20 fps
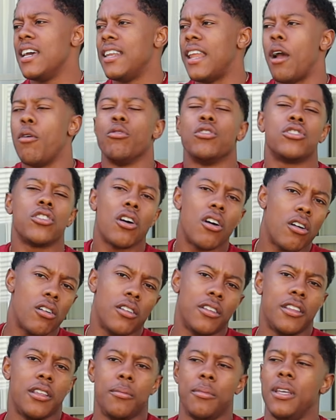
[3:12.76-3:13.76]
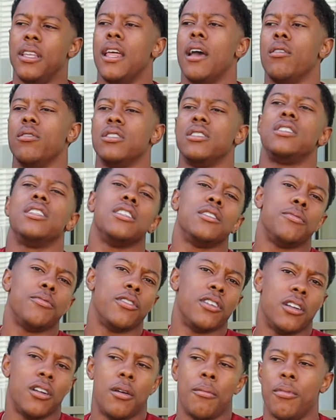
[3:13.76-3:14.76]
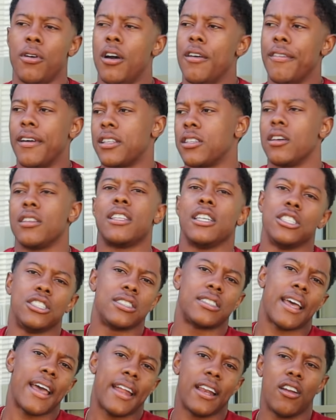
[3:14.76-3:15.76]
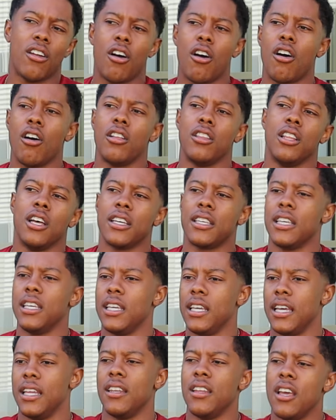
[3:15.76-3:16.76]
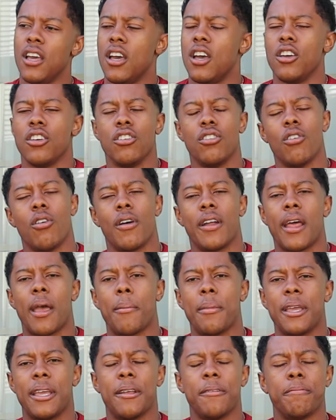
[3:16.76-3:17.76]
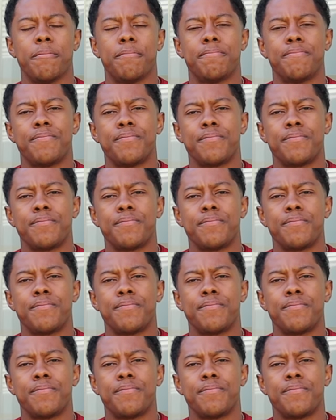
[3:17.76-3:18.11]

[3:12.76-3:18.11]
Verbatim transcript: that were taller than me, that were six foot and above. I thought they just had it all lucky and you know what I mean?